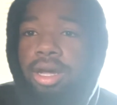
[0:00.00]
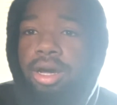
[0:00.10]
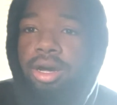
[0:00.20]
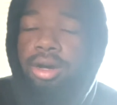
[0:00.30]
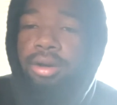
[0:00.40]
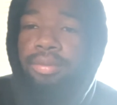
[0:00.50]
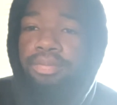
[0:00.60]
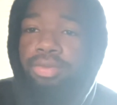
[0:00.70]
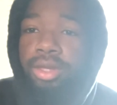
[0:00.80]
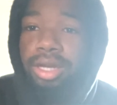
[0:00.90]

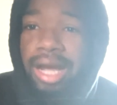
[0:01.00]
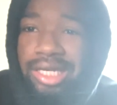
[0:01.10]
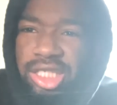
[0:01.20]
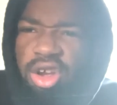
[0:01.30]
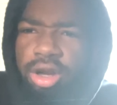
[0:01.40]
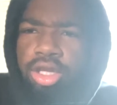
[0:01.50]
Um, I started